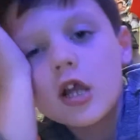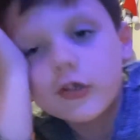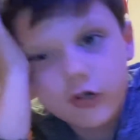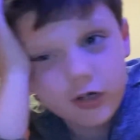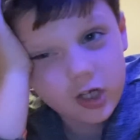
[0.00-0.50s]

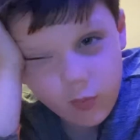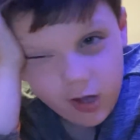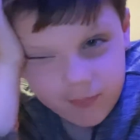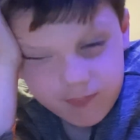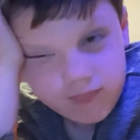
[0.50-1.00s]
Turning
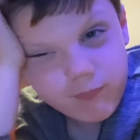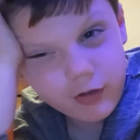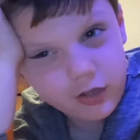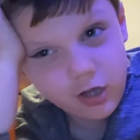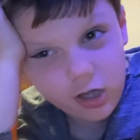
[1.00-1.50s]
red,
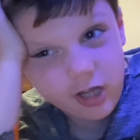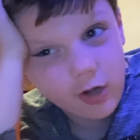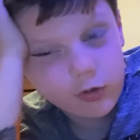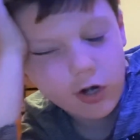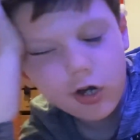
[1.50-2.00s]
pretty good, I
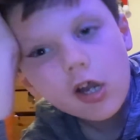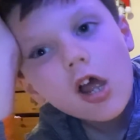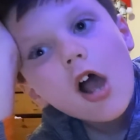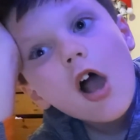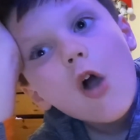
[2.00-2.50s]
don't care.
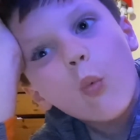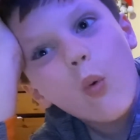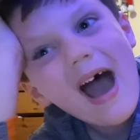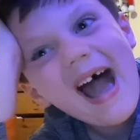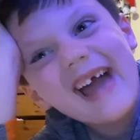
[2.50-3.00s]

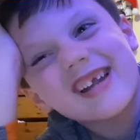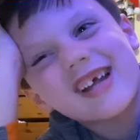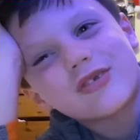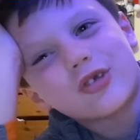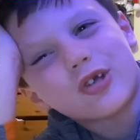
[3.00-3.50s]
One,
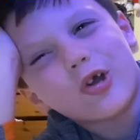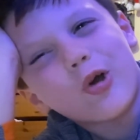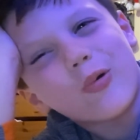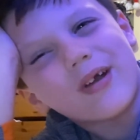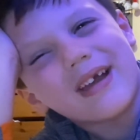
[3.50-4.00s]
a two,
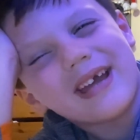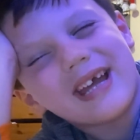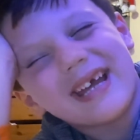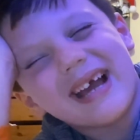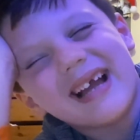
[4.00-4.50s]

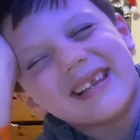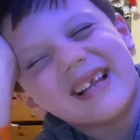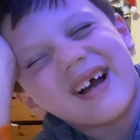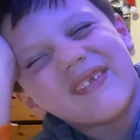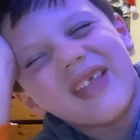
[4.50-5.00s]
I
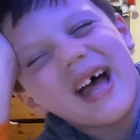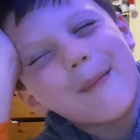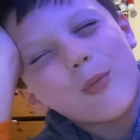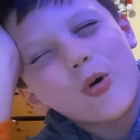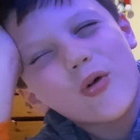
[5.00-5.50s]
love that
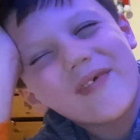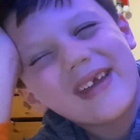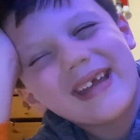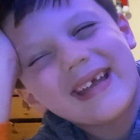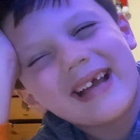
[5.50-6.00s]

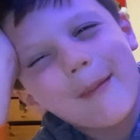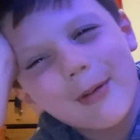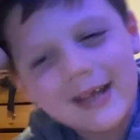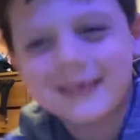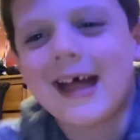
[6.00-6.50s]
movie. I'm
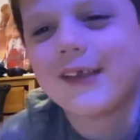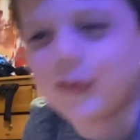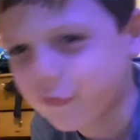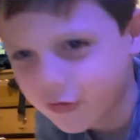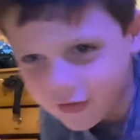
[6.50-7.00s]
gonna
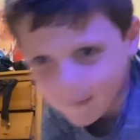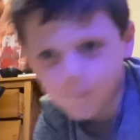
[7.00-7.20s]
dance for that